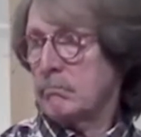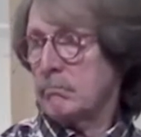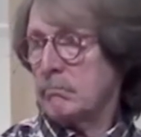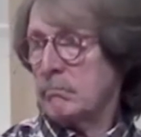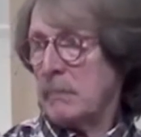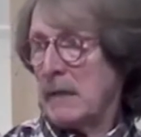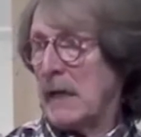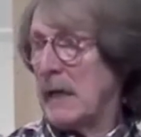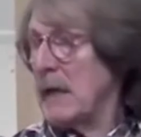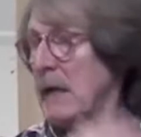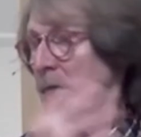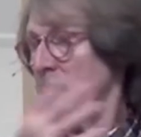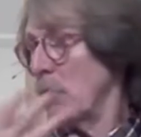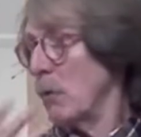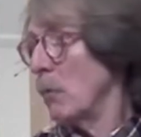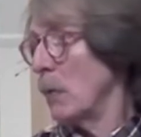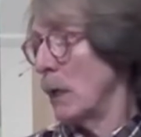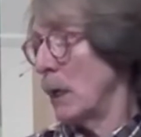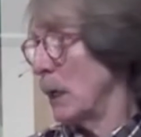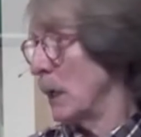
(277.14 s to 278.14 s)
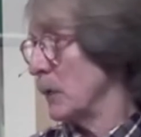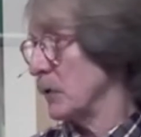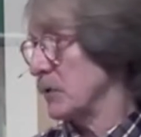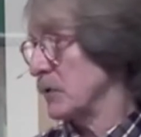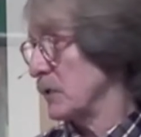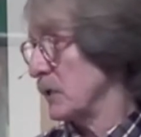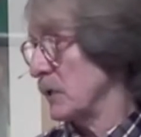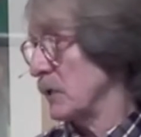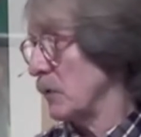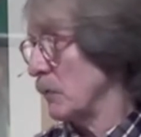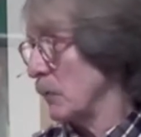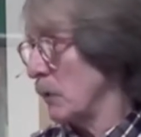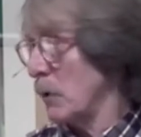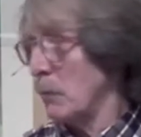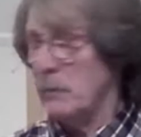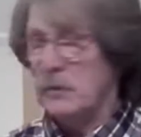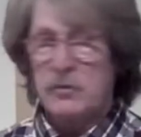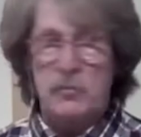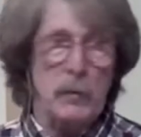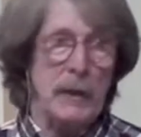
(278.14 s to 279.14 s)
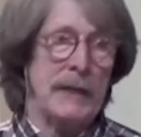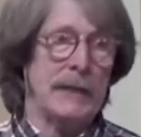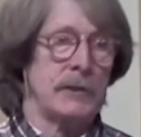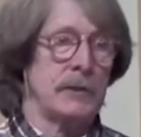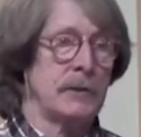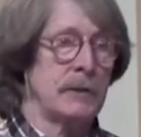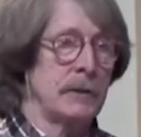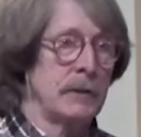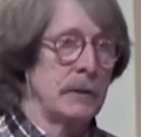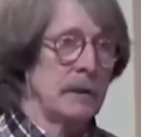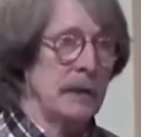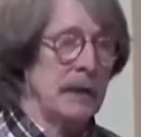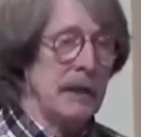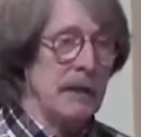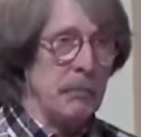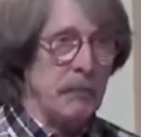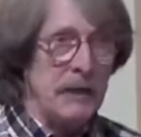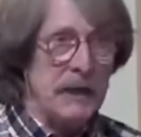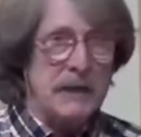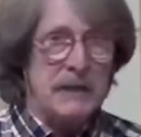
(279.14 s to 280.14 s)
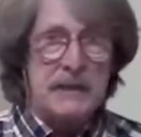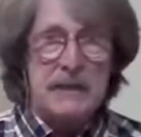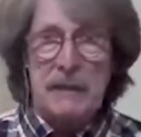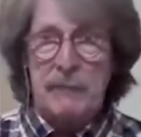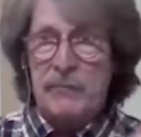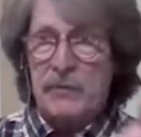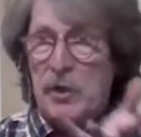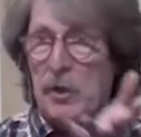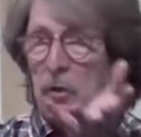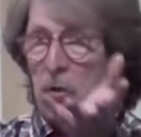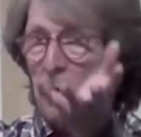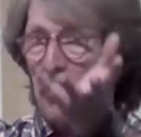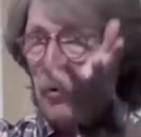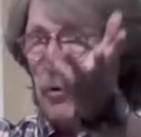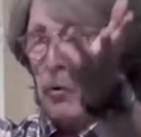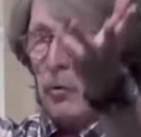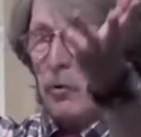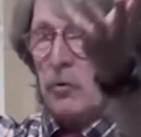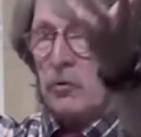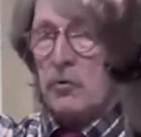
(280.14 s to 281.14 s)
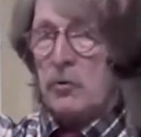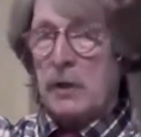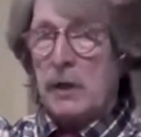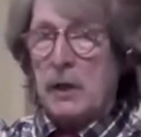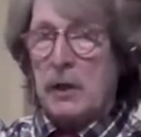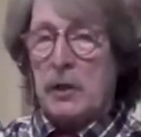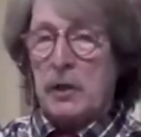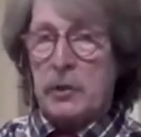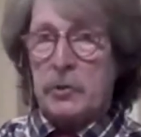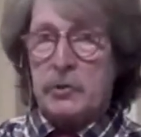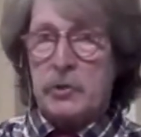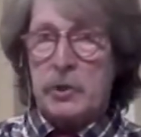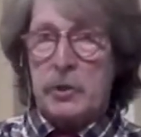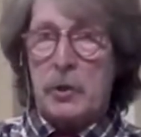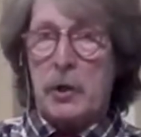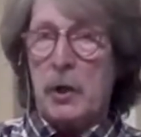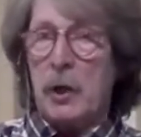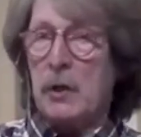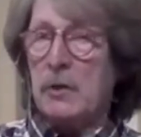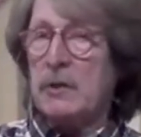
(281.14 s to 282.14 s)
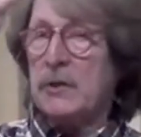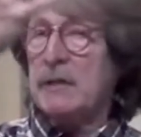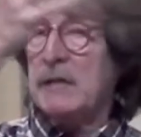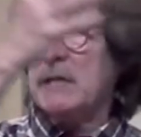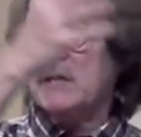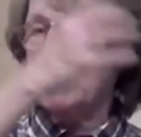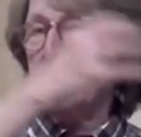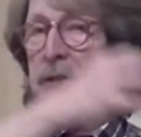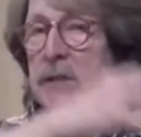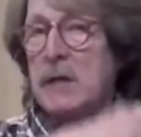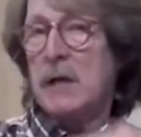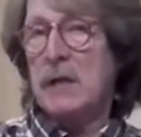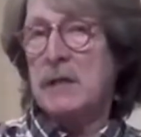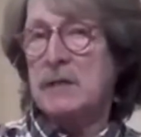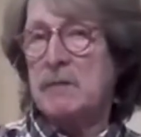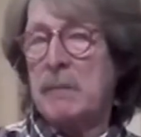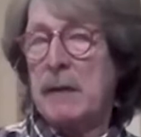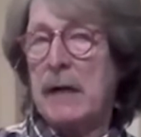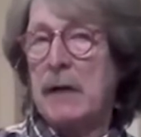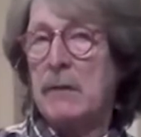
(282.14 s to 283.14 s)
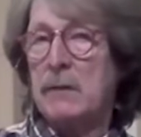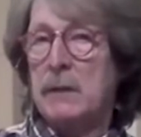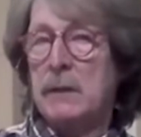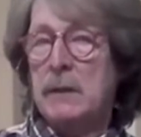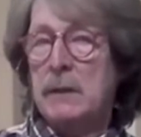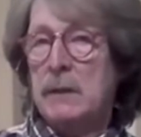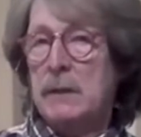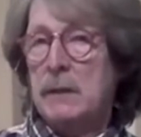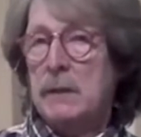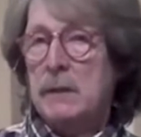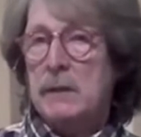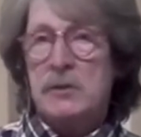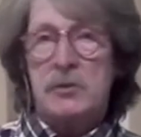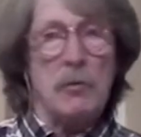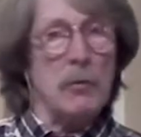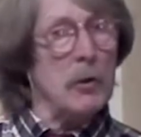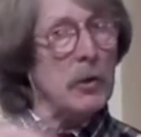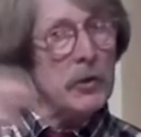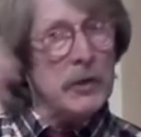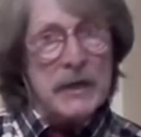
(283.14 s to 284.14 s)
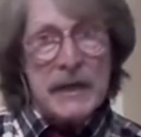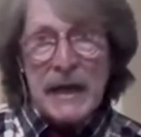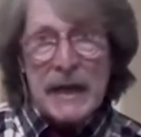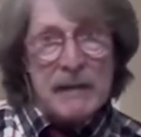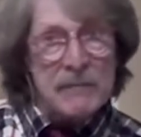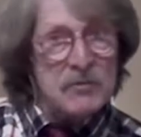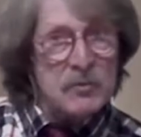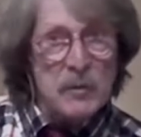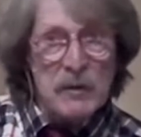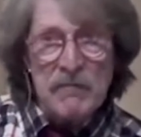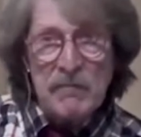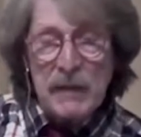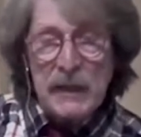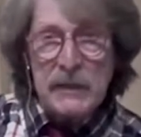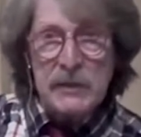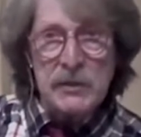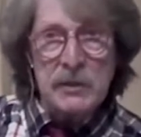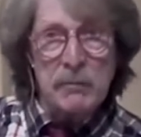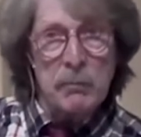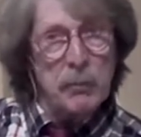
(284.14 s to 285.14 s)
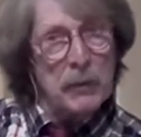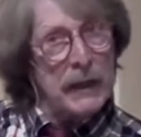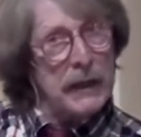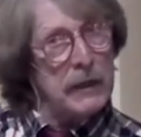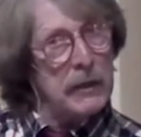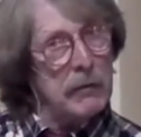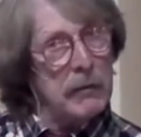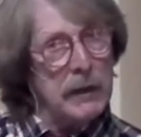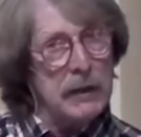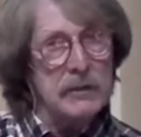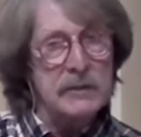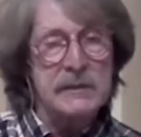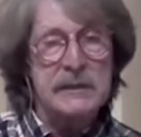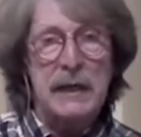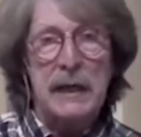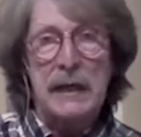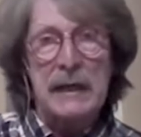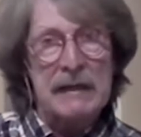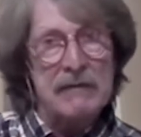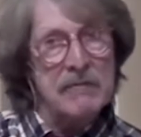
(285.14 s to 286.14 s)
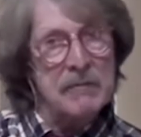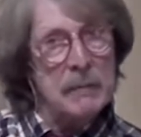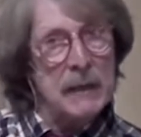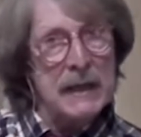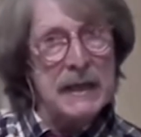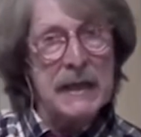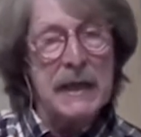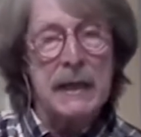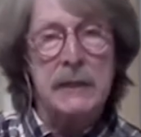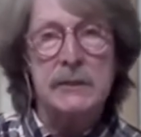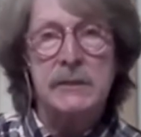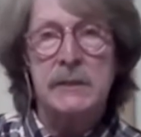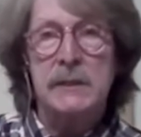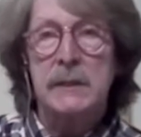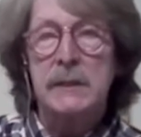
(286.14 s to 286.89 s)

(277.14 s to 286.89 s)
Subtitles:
and everywhere else that the Romans went. It picked up the whole Greek culture, all the things we talked about. So all the names we've mentioned, Plato, Aristotle, everybody else,